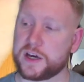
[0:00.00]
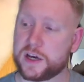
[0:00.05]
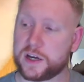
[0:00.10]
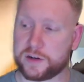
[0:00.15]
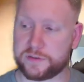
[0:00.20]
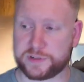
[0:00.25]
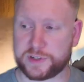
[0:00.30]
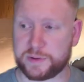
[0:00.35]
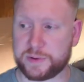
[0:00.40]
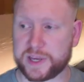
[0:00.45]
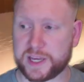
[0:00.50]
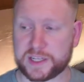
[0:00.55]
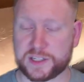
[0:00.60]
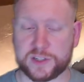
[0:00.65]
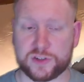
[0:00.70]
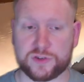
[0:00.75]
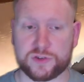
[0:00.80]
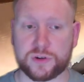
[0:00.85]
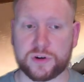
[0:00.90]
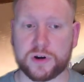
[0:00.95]
And obviously we get
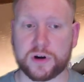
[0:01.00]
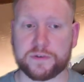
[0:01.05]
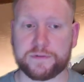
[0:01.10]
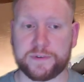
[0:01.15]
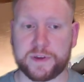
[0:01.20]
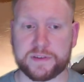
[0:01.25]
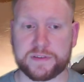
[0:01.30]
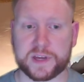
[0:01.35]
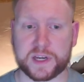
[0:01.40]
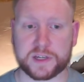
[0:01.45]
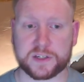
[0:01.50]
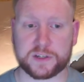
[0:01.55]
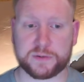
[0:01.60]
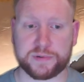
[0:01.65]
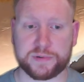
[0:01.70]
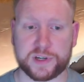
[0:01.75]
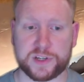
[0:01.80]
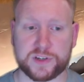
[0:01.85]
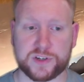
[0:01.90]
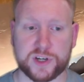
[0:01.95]
to draw off it thanks to
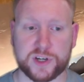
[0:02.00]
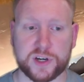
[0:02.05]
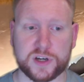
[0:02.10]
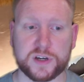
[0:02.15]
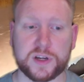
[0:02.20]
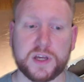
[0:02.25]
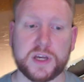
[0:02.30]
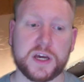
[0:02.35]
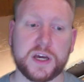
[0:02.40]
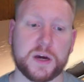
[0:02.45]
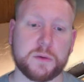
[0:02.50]
Prince John.